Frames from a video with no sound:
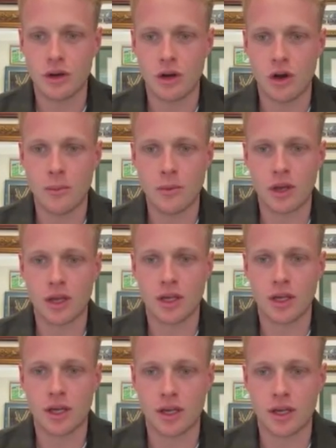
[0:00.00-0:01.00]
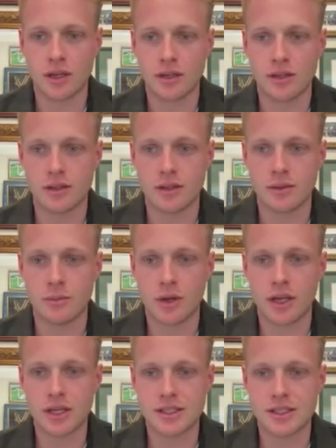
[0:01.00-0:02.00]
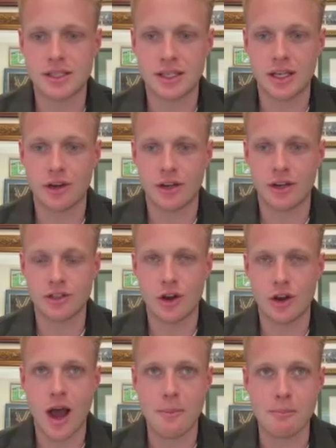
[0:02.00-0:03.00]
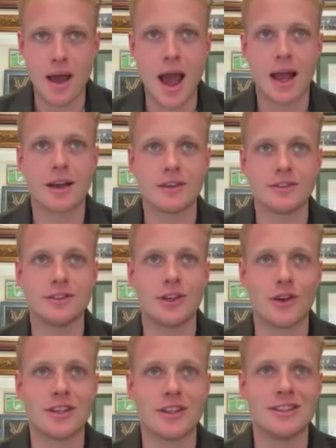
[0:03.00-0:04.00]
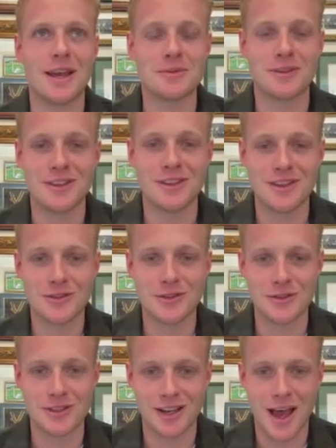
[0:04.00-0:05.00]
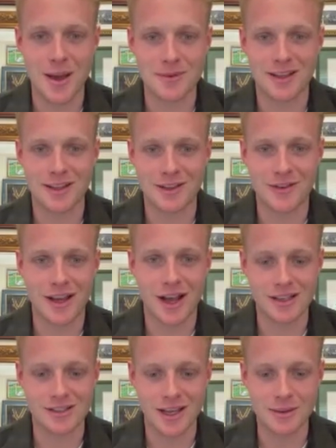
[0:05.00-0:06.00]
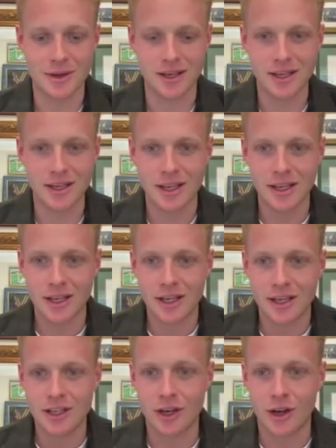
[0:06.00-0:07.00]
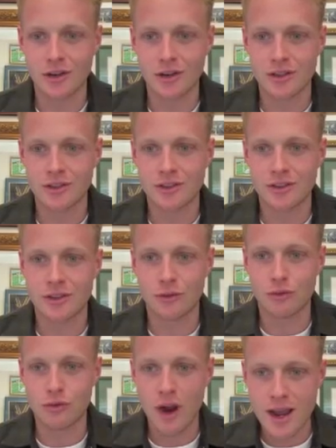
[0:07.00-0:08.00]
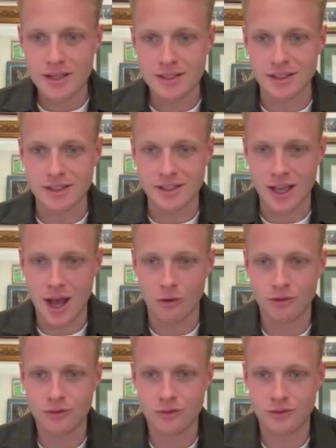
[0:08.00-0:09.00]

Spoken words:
I'm not gonna I'm not gonna sit here and unpack the depths of the issues that are happening at the VRC, but you know the race itself,